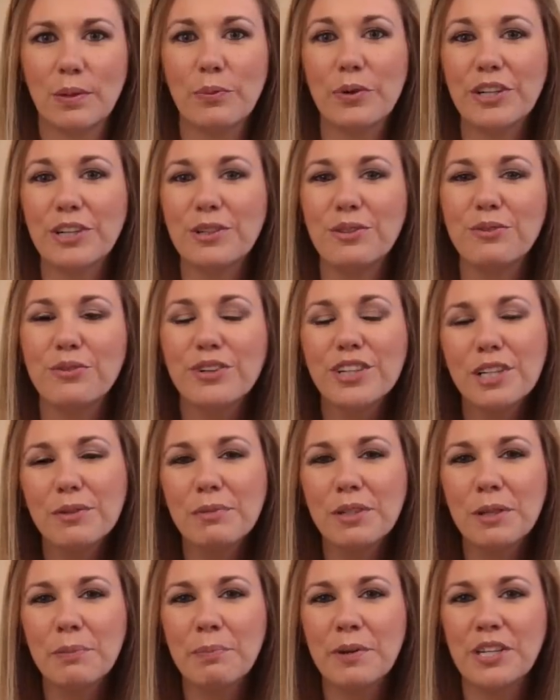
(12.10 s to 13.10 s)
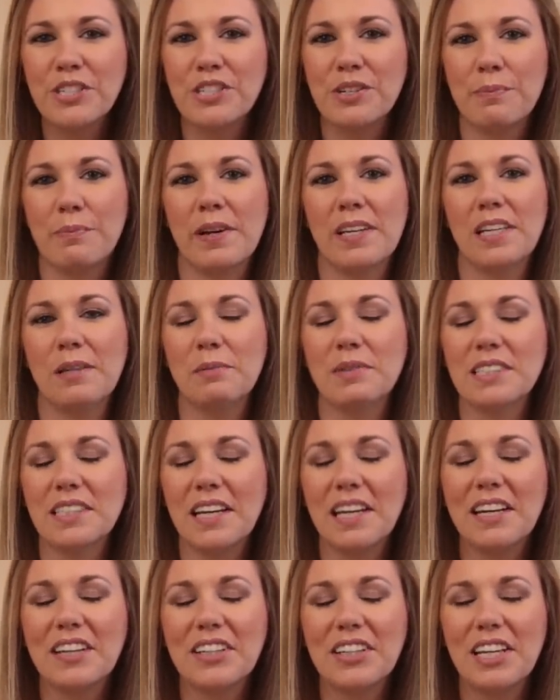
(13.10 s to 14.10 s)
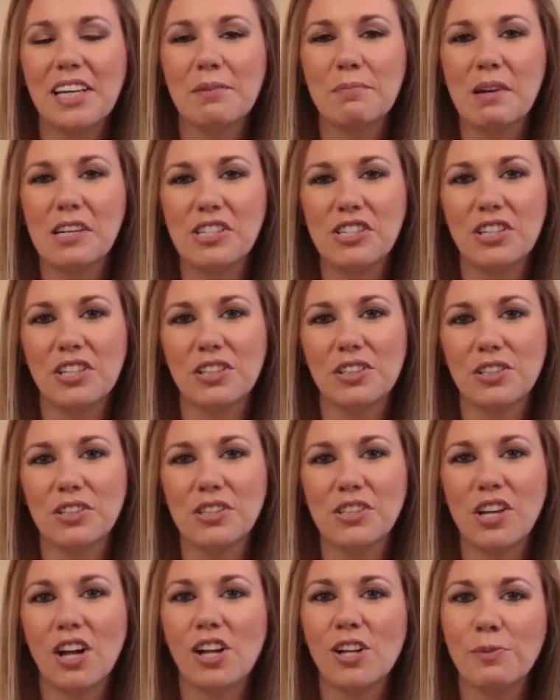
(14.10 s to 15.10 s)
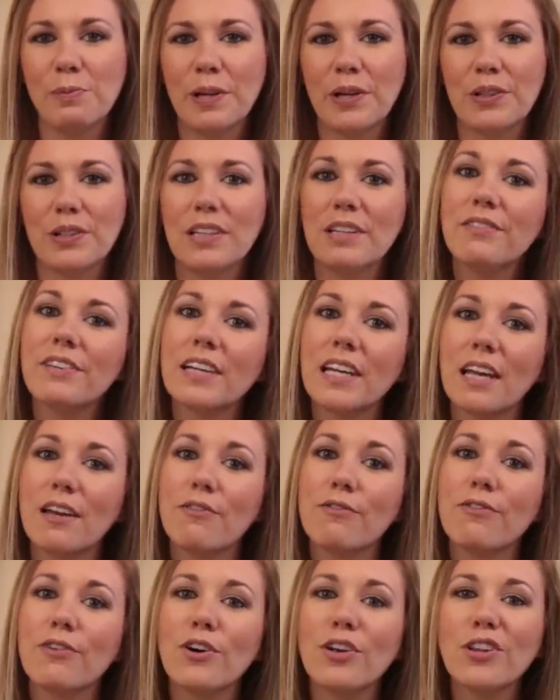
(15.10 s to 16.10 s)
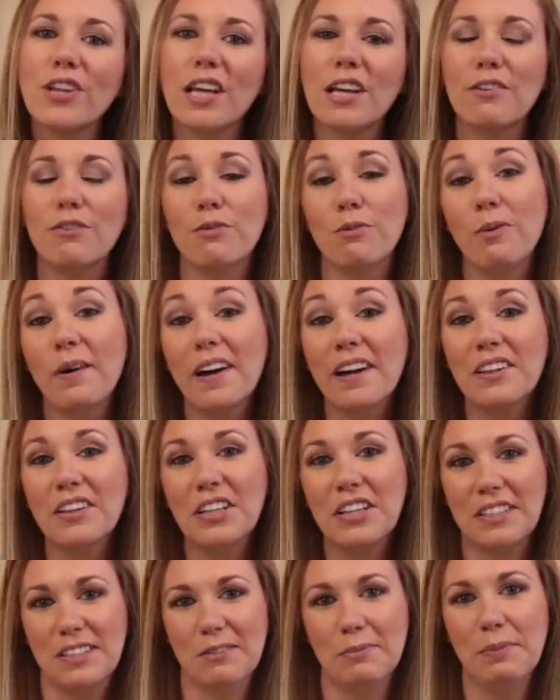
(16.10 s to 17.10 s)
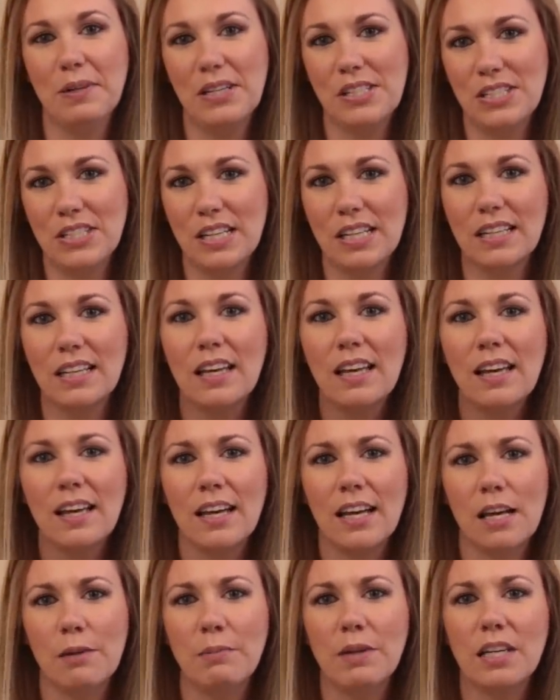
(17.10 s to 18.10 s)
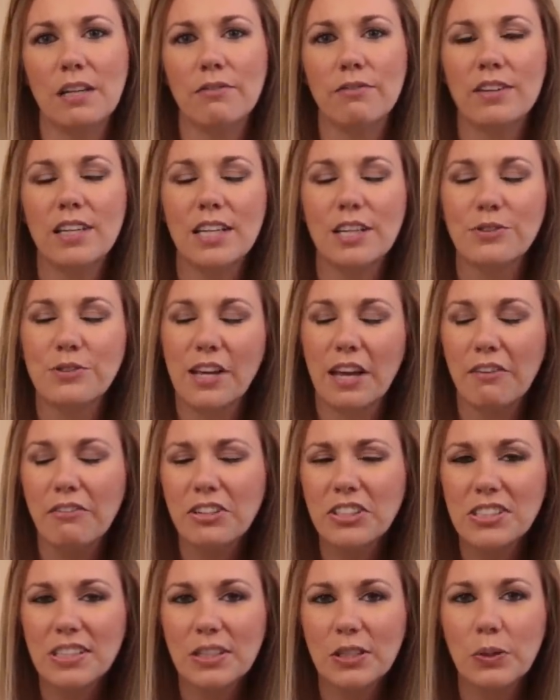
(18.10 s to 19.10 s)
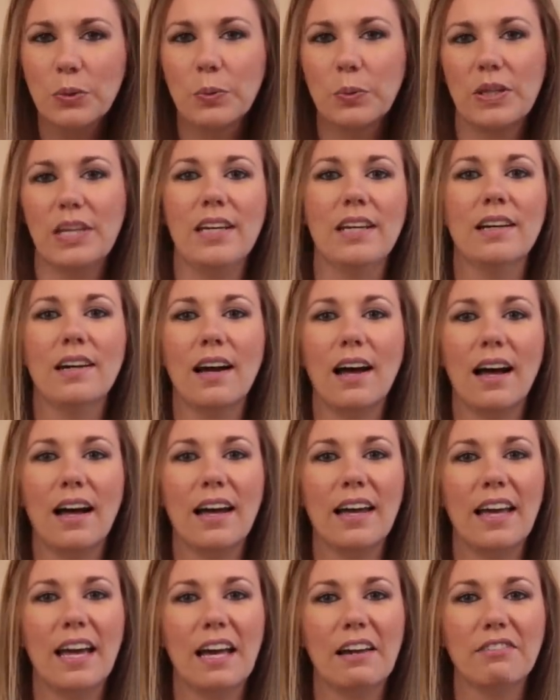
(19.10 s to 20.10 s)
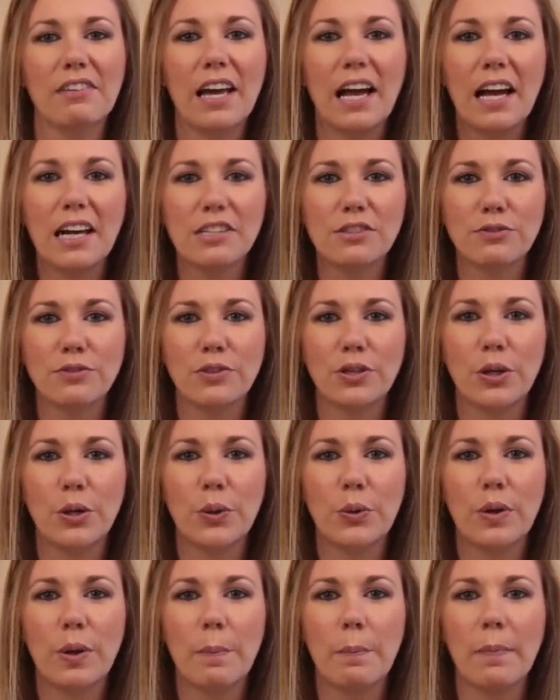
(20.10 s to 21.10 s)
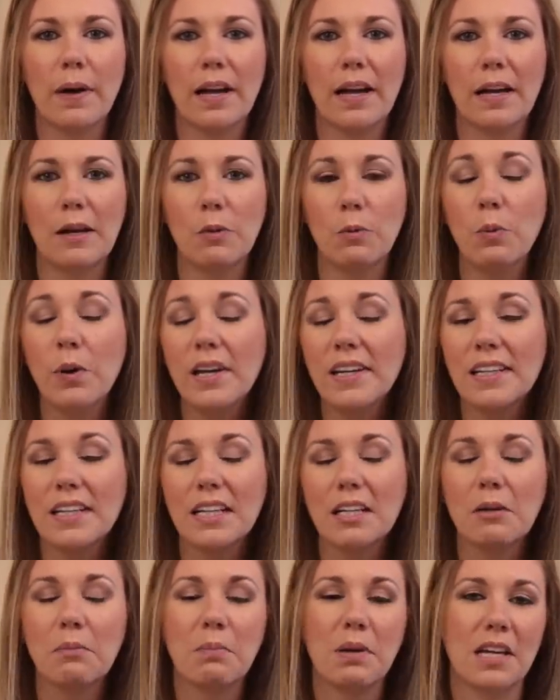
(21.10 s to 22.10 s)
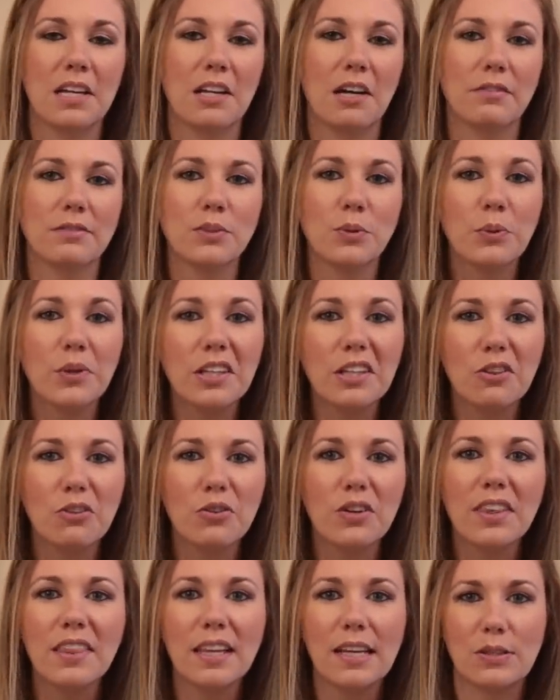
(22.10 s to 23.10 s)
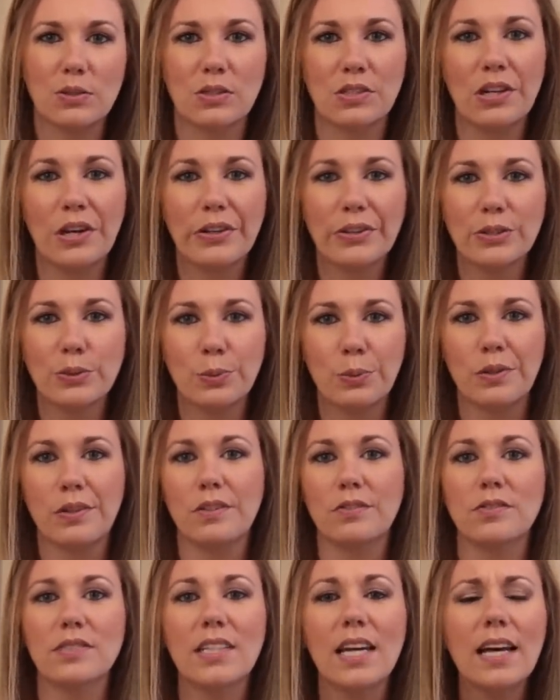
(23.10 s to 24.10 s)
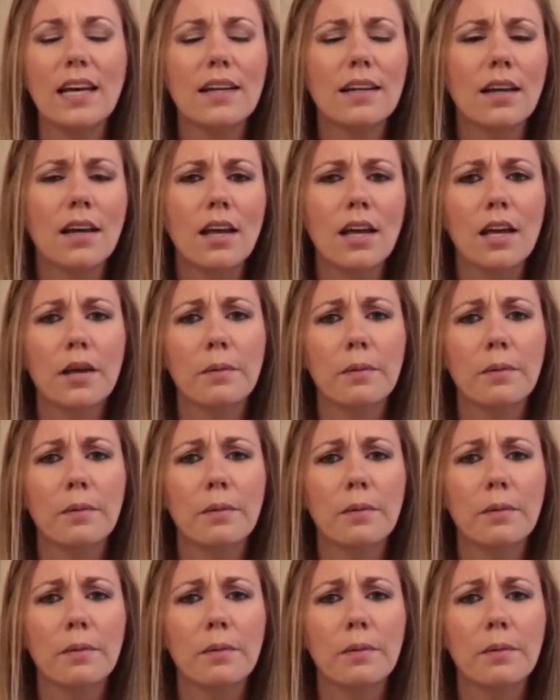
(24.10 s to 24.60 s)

Welcome to Freedom in a Budget. My name is Kelly and my channel is all about living a full life well on a budget. I make videos every single week. I have cash flowed my wedding, paid off $23,000 worth of debt,